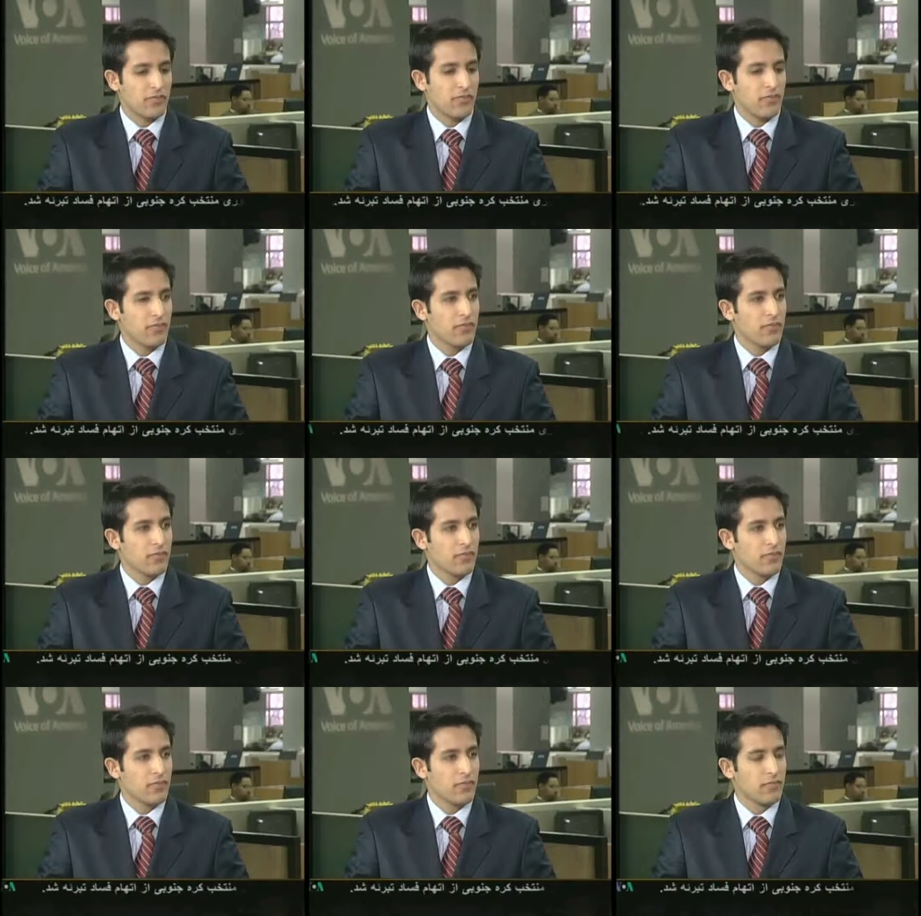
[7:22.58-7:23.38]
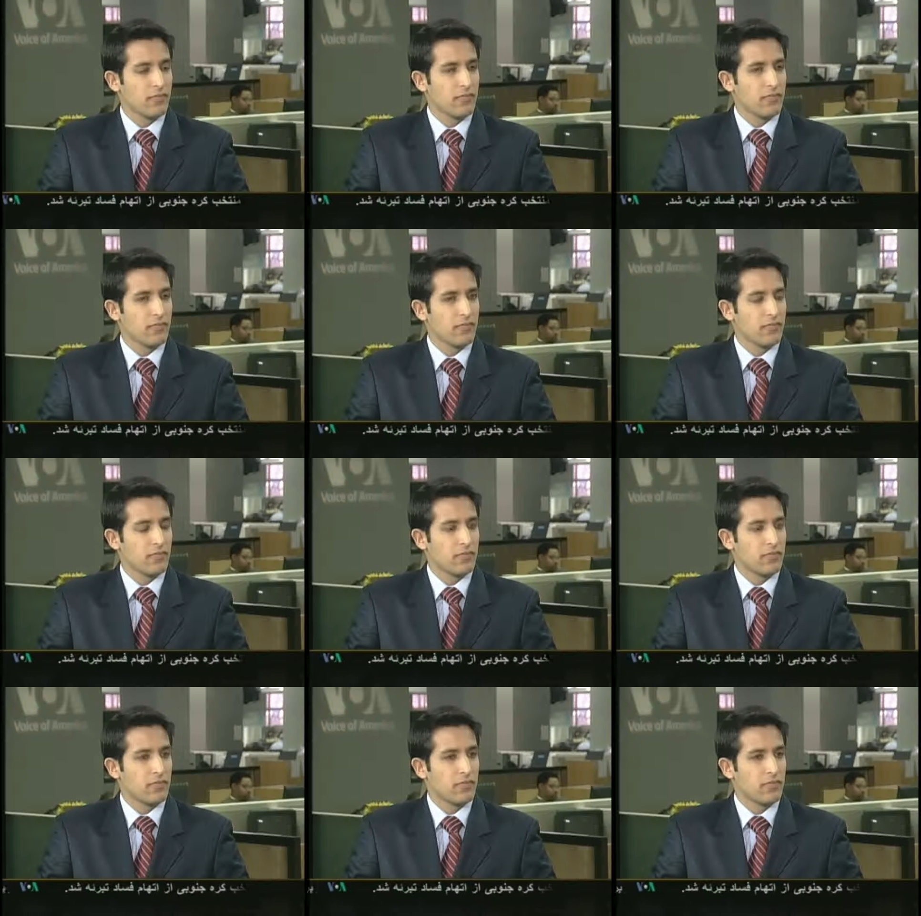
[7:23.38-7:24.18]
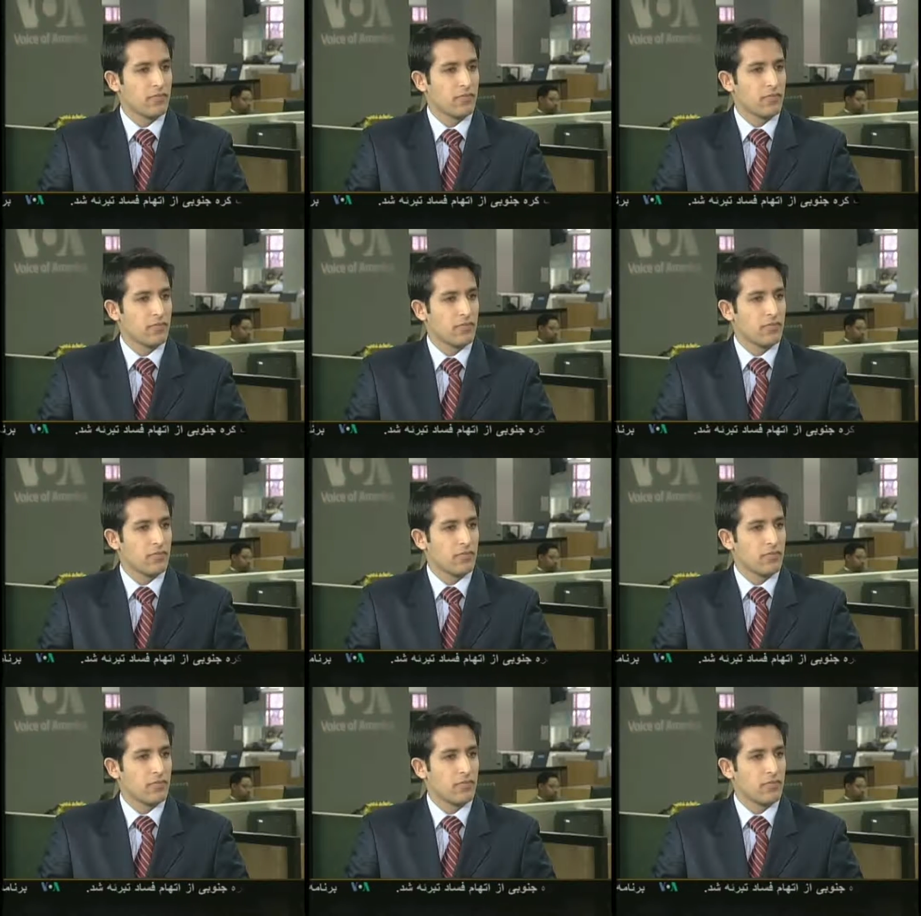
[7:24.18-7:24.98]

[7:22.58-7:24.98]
[no speech]